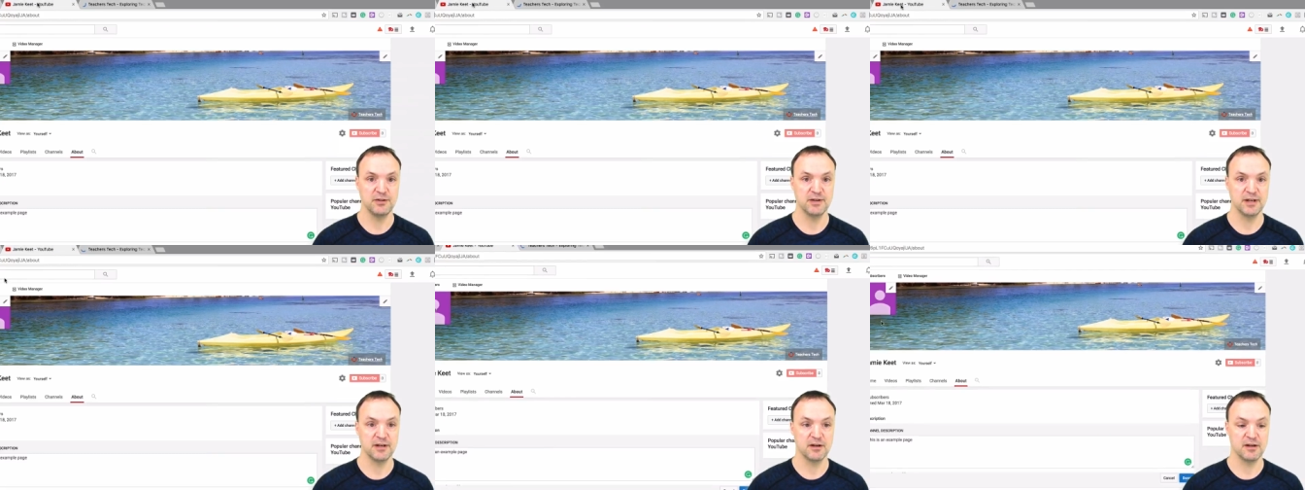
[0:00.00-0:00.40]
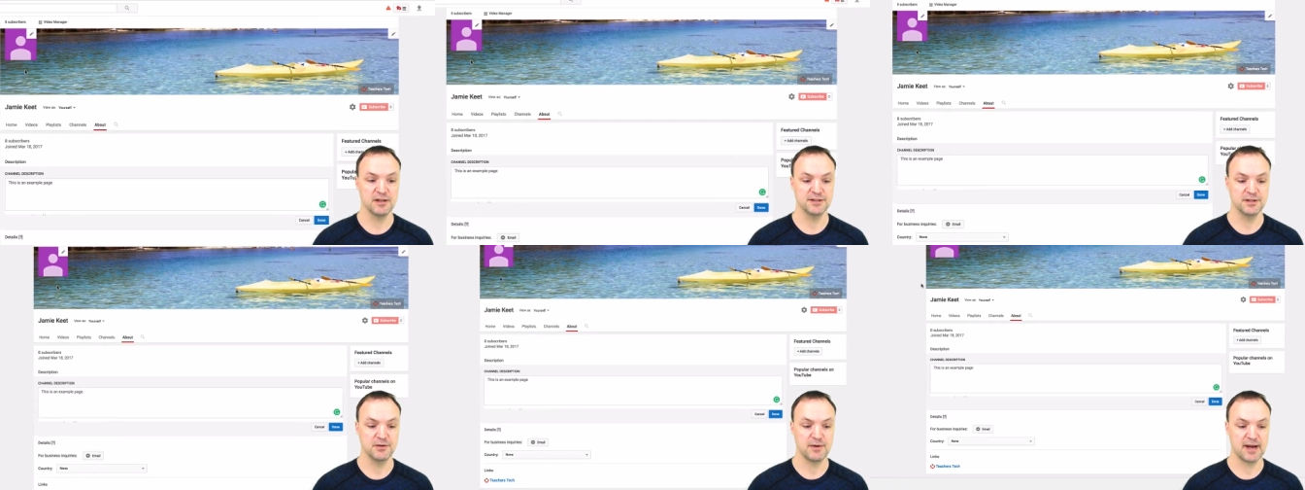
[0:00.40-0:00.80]
can
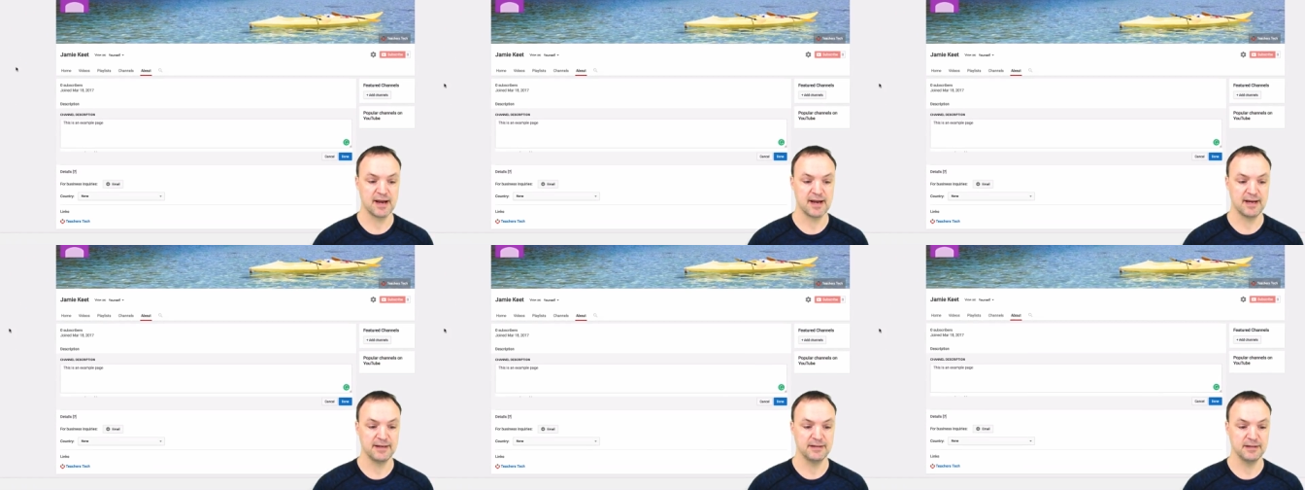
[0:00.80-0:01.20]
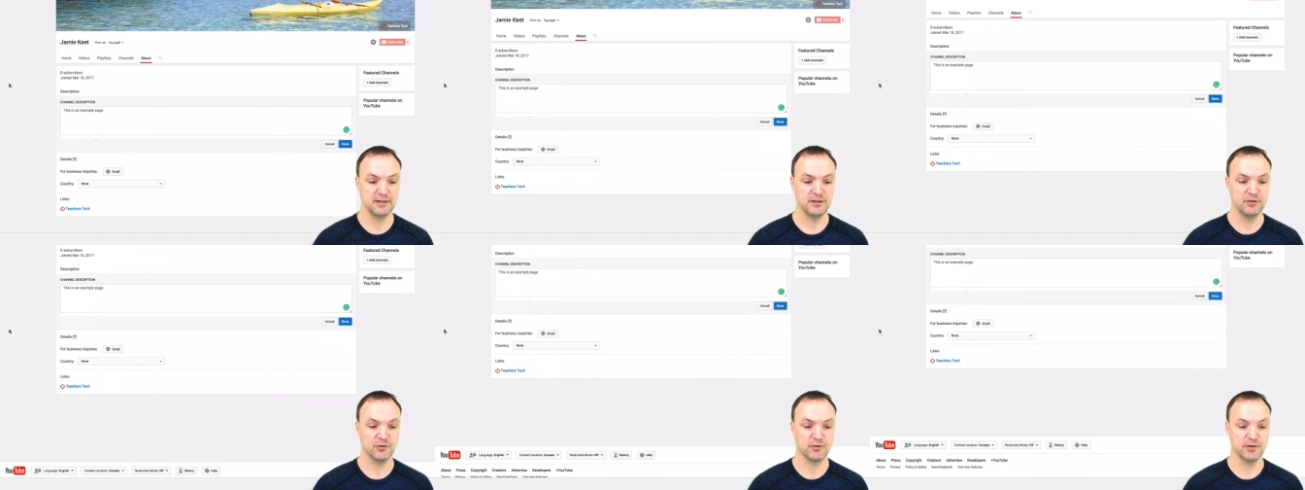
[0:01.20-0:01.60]
also add
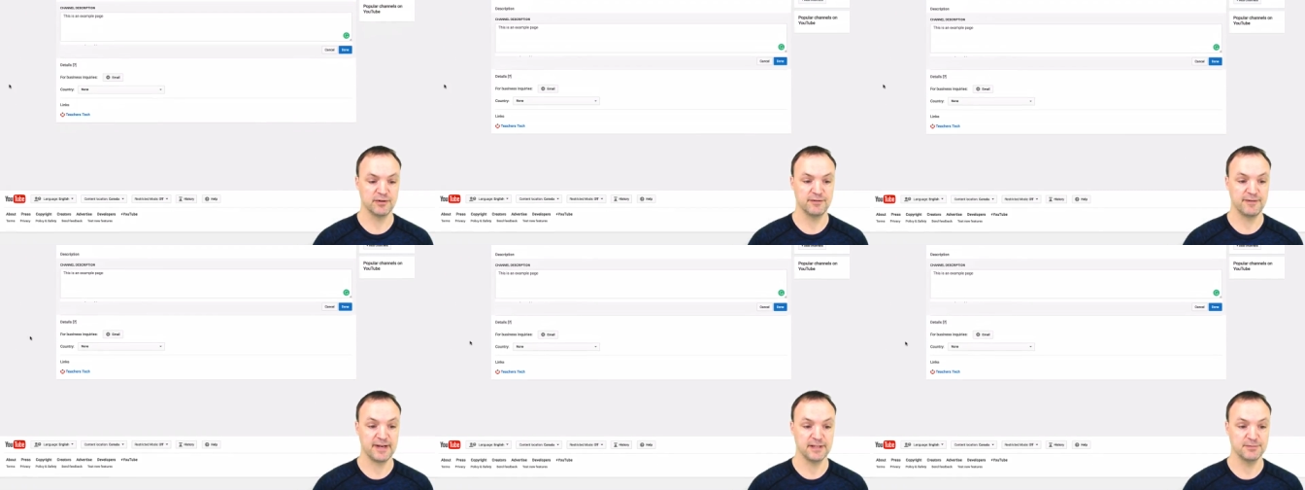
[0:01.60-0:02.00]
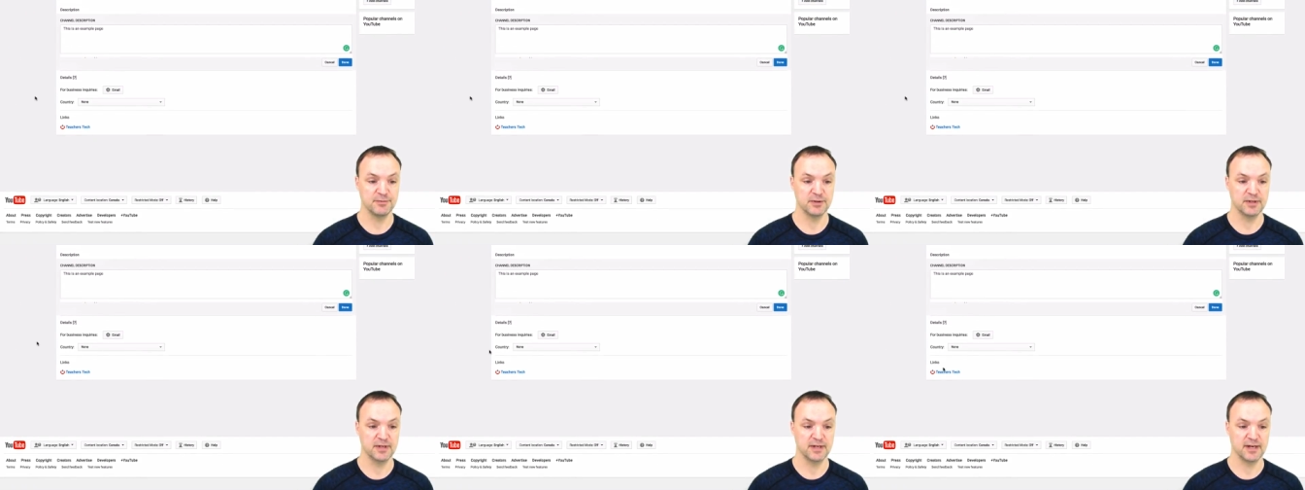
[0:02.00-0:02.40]
your
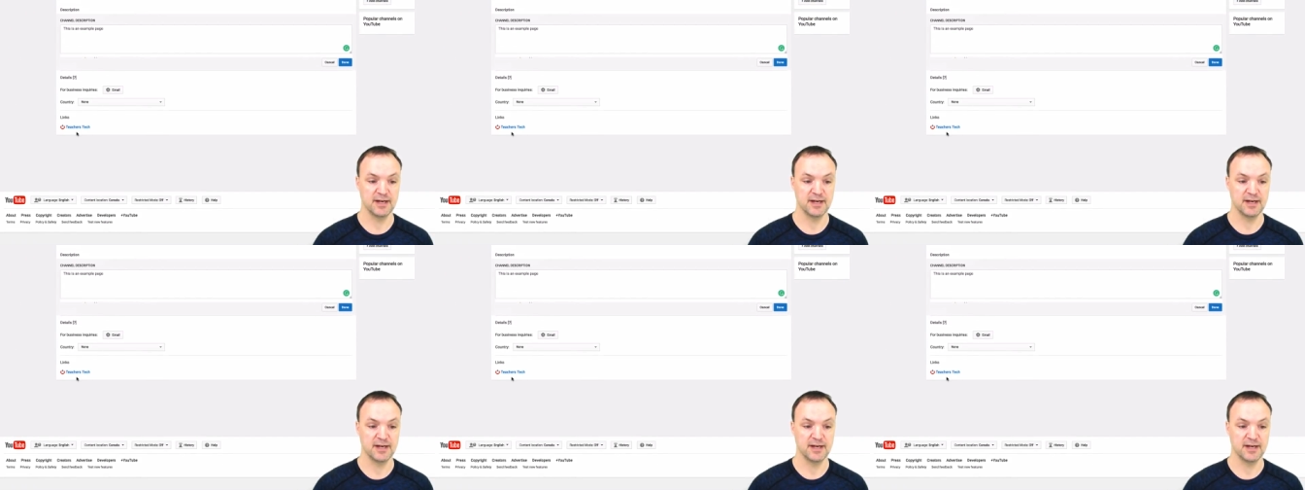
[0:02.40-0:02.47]
Facebook.